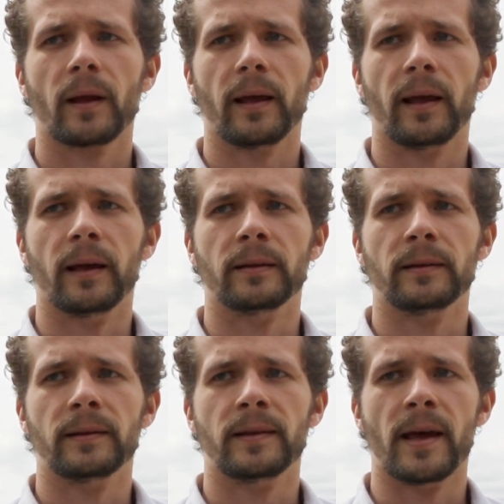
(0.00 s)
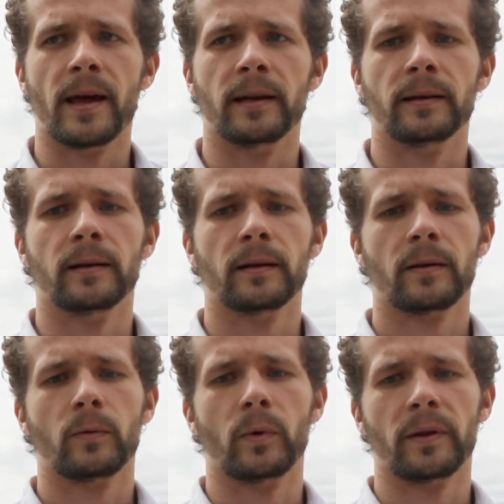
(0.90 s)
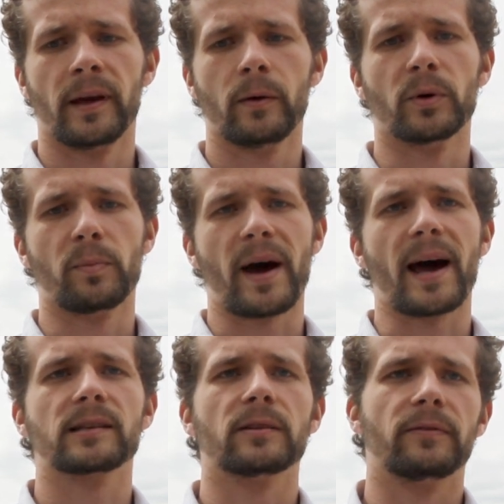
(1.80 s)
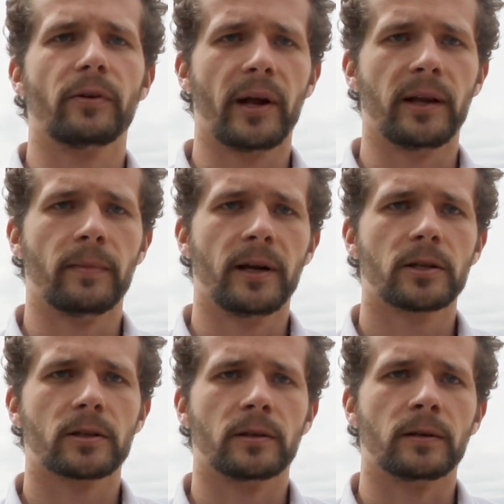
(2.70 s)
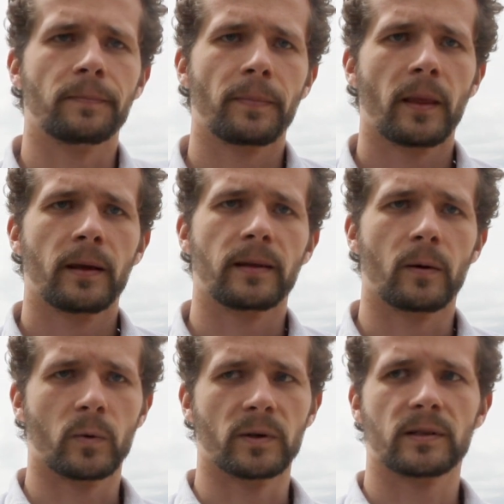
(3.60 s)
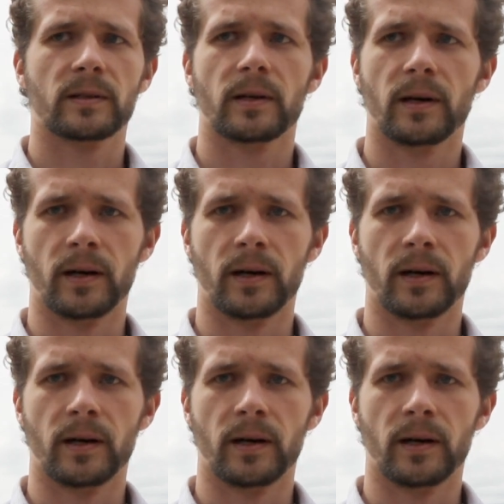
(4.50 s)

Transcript: And then when they would pass off their animation that was